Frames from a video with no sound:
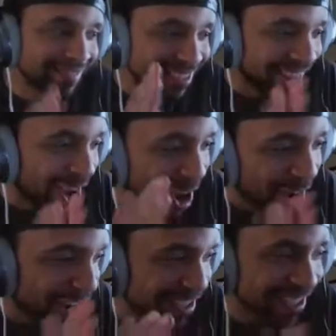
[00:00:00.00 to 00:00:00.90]

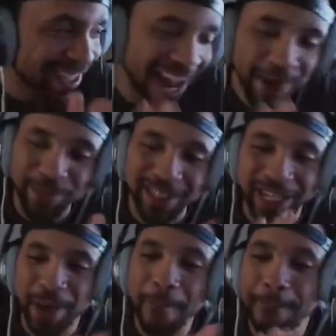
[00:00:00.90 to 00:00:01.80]
Oh snap, a
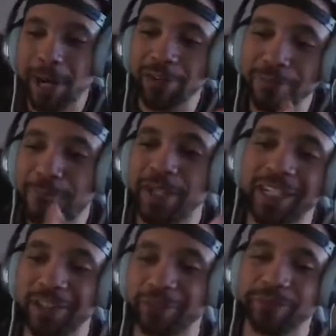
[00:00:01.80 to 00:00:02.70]
Tim Burton film.